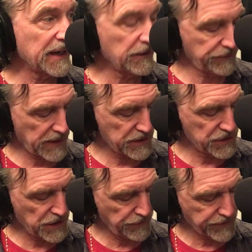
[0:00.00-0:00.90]
E flat,
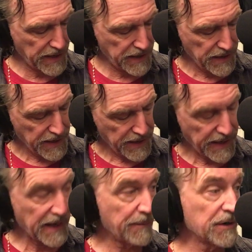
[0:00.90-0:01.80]
G flat,
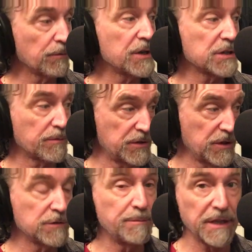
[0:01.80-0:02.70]
and I'm going to reach up to
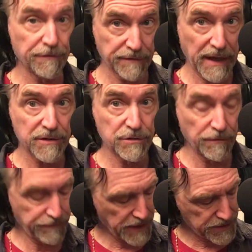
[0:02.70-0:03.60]
this B flat,
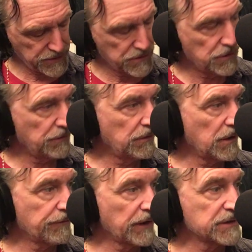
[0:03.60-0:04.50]
two
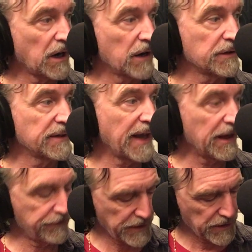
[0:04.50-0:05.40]
frets higher than the
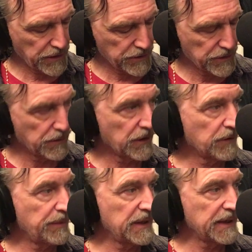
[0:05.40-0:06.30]
A flat on
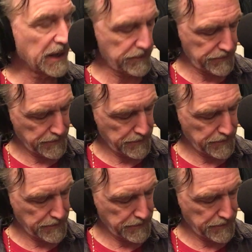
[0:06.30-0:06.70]
the PDF.